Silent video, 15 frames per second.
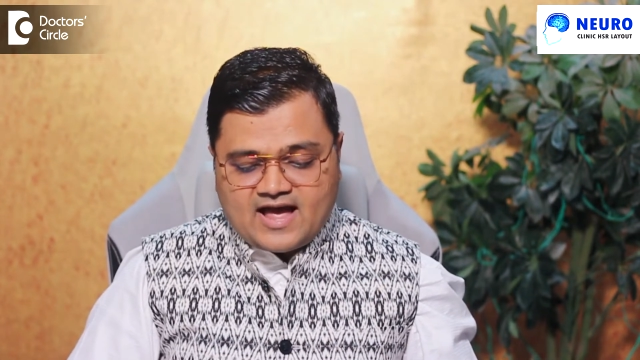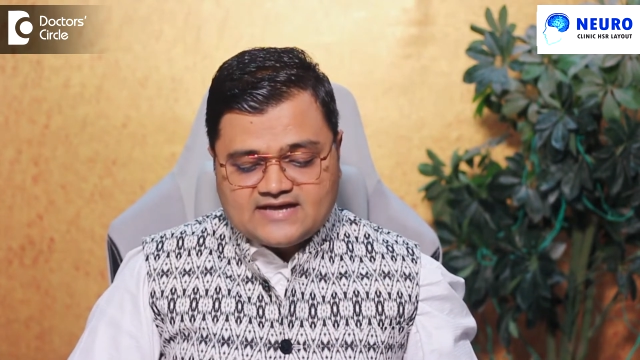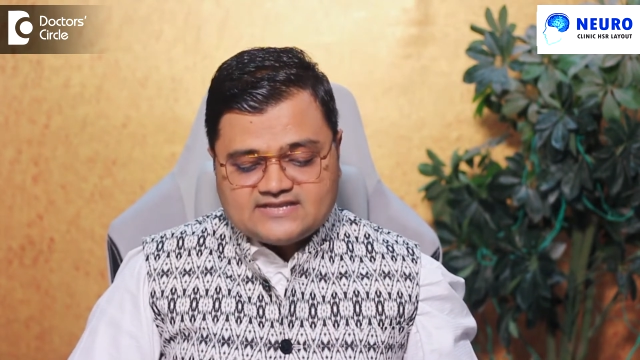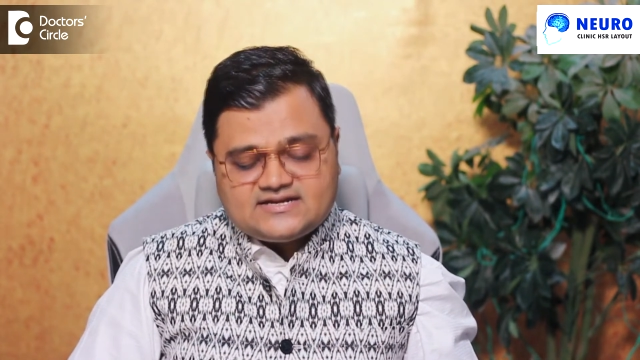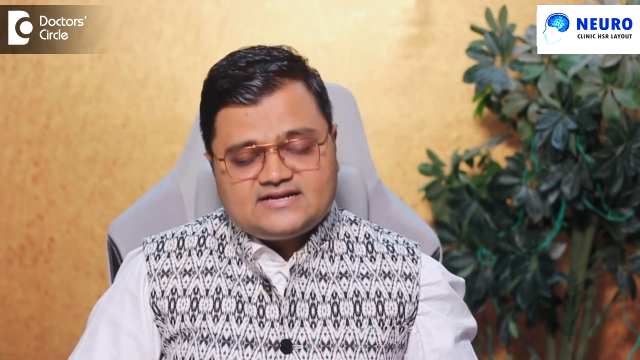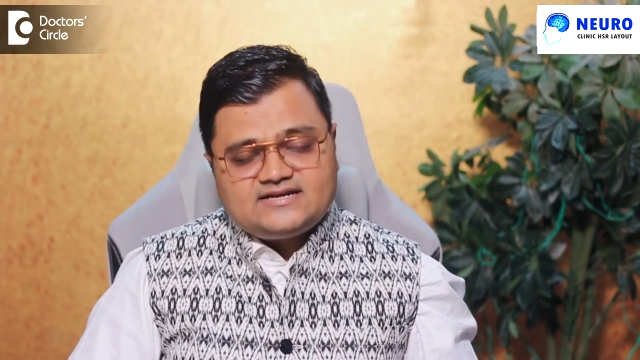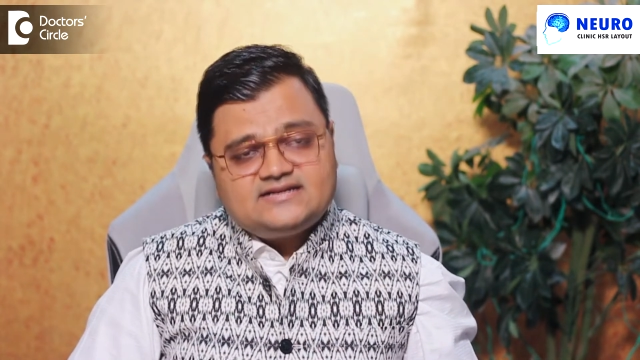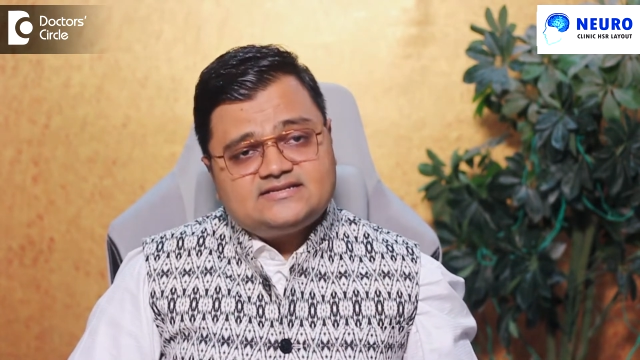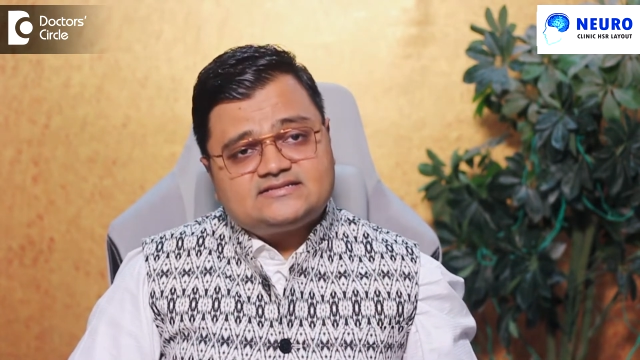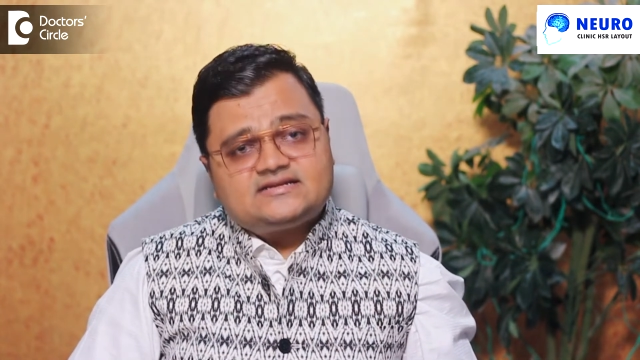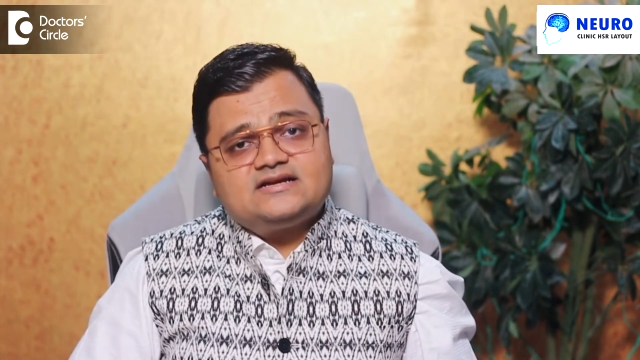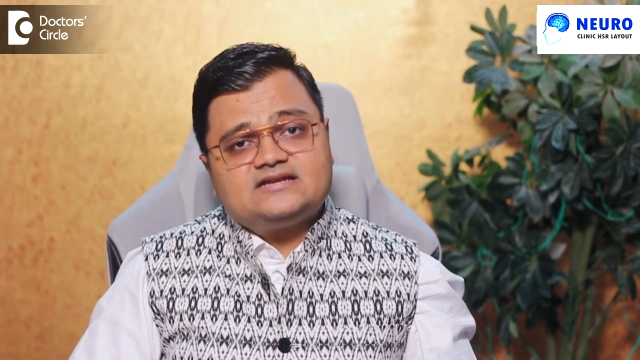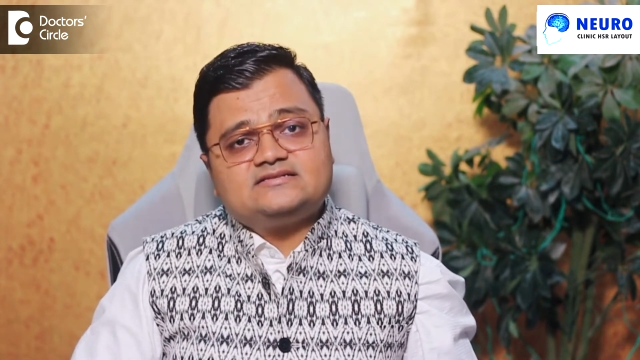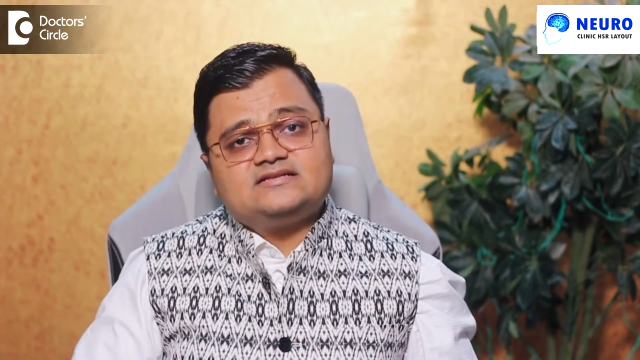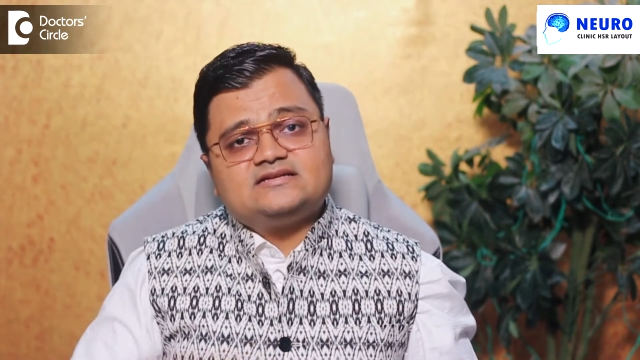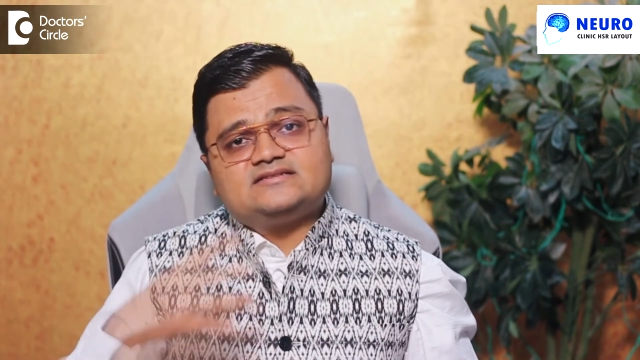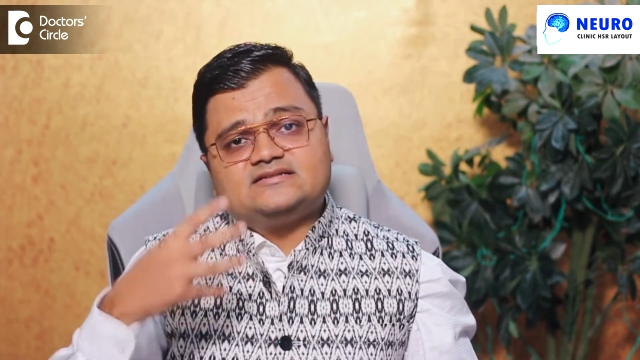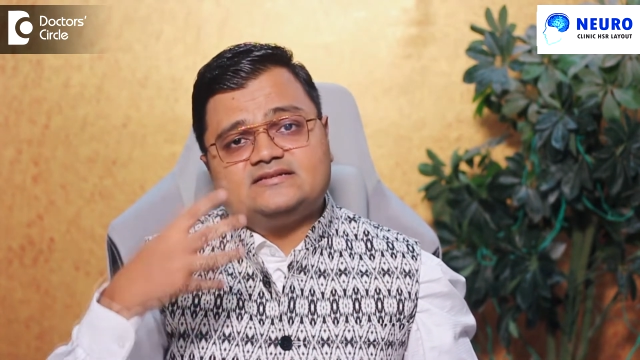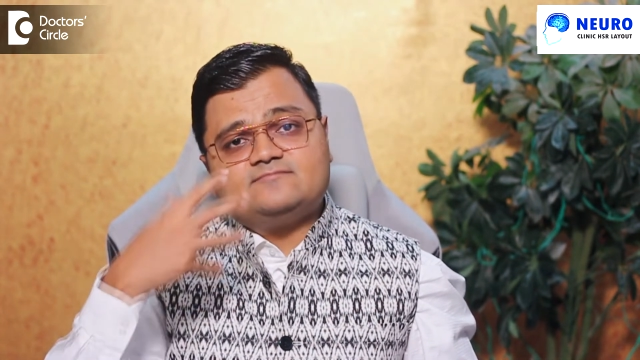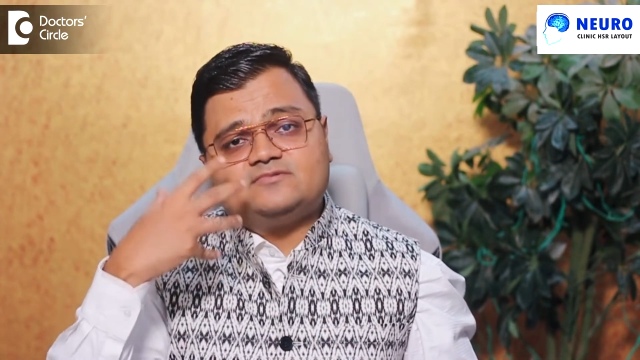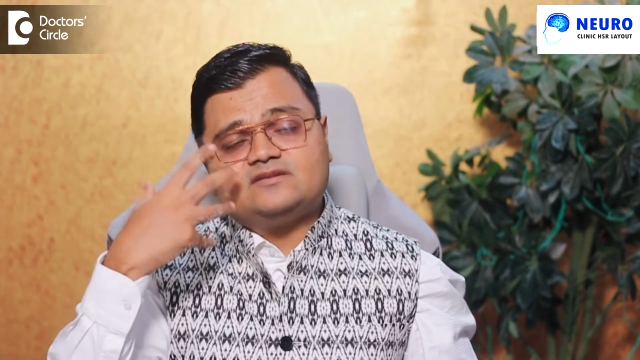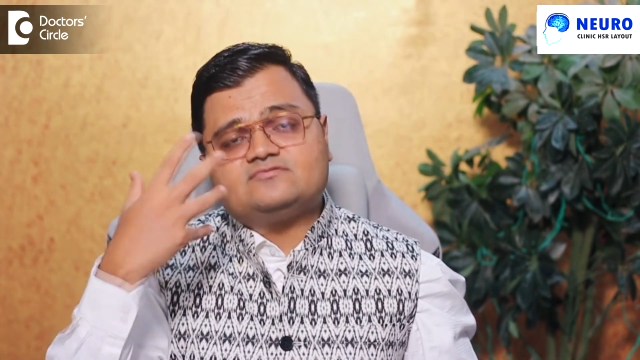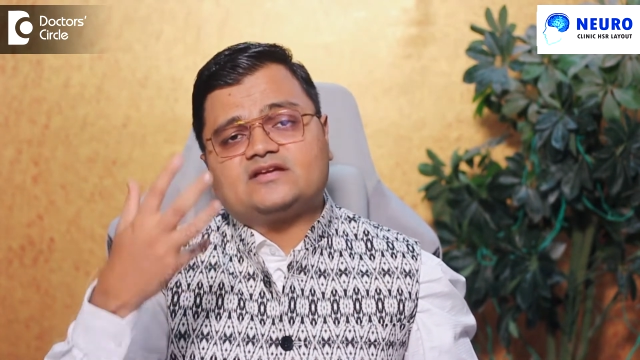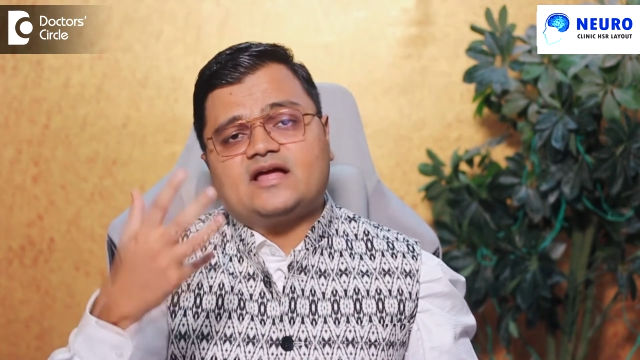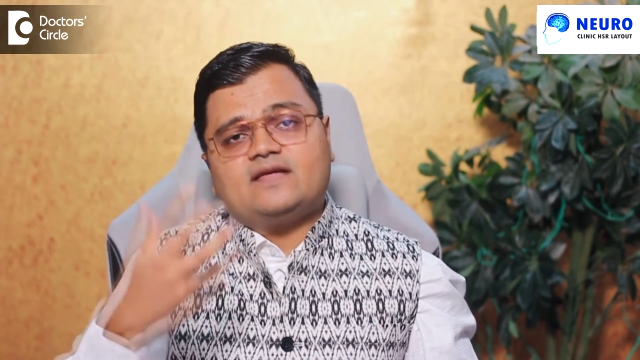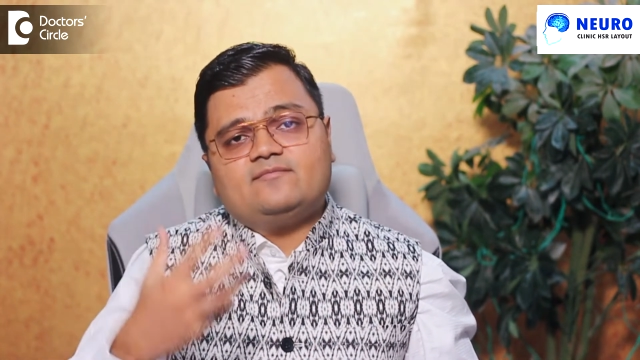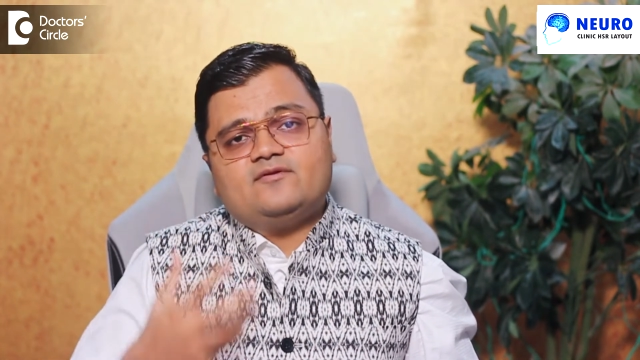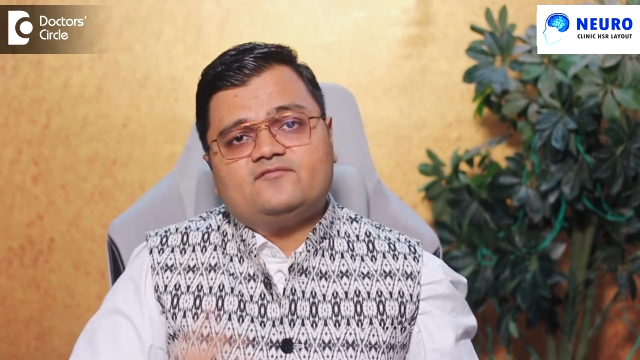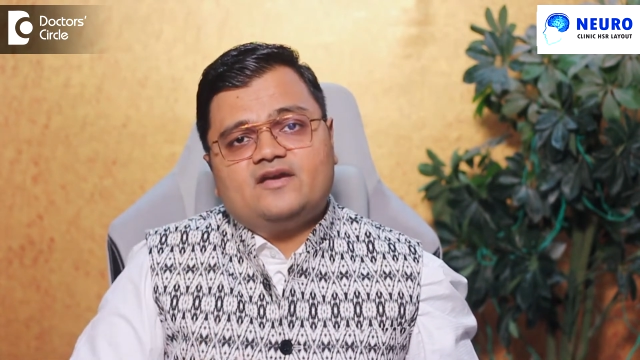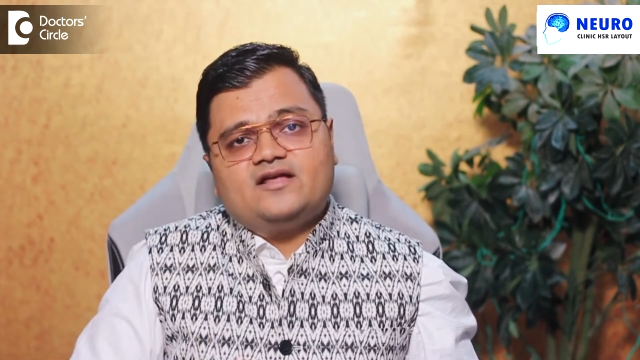As I discussed, the symptoms
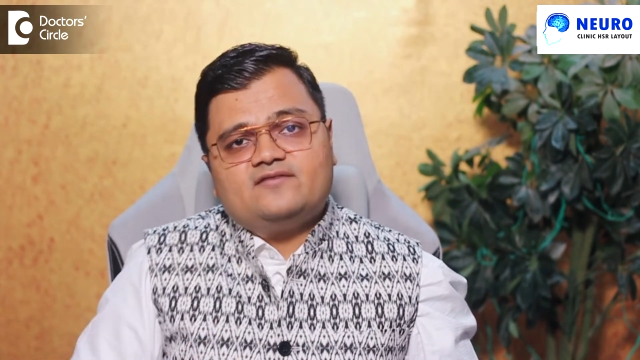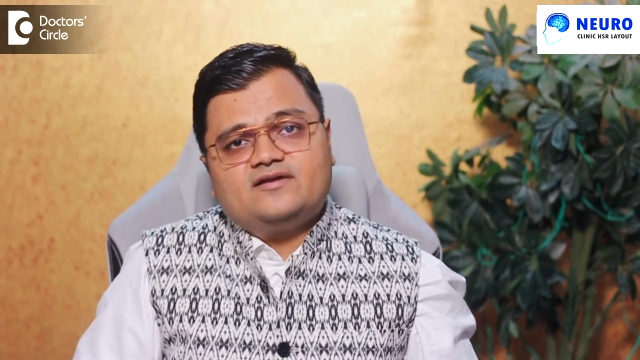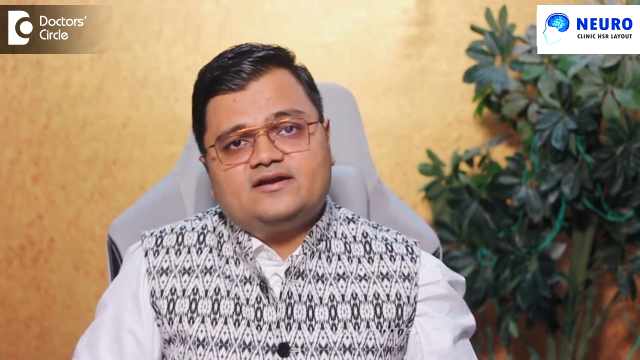can be very,